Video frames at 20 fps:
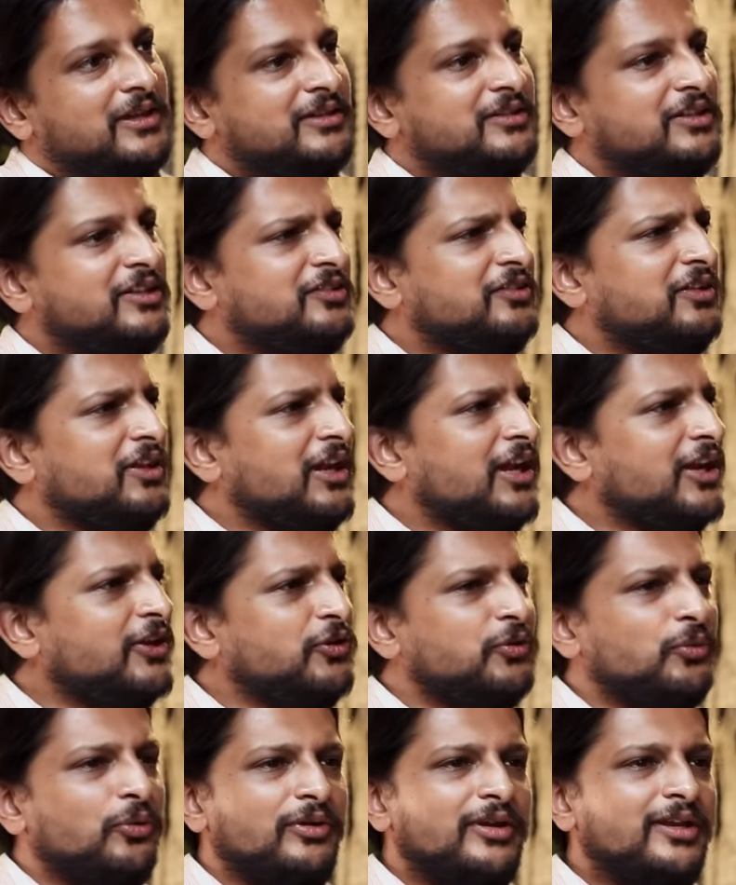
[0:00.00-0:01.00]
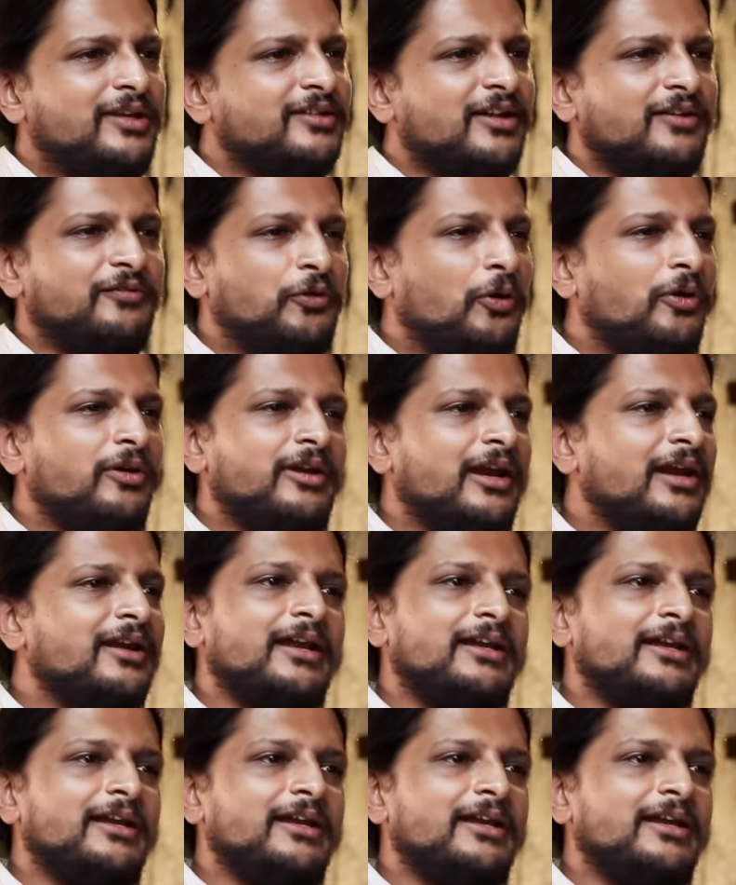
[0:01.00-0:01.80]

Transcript: These great yogis have not read